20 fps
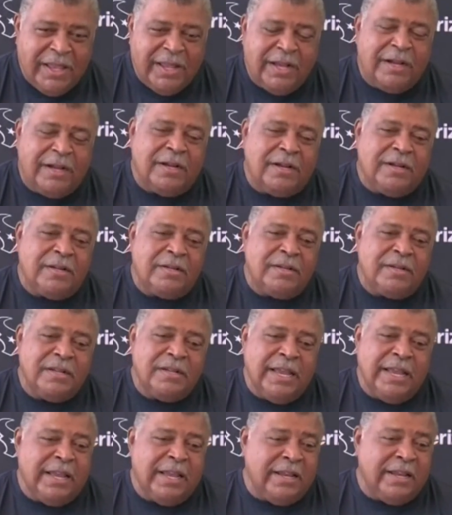Uh,
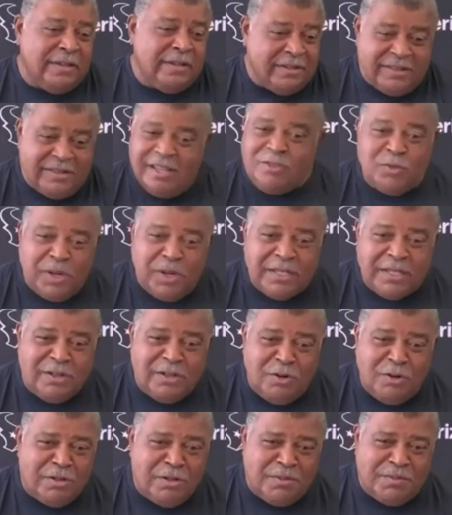and that's what I
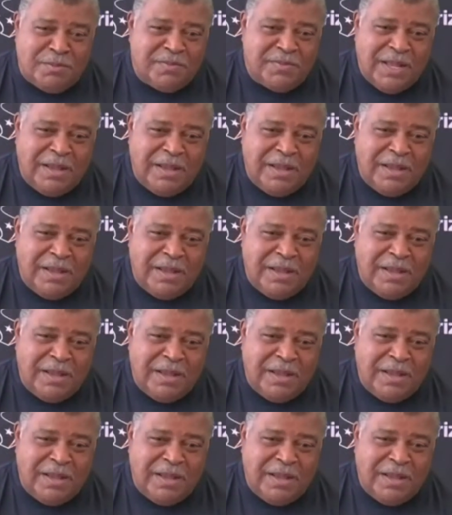told them.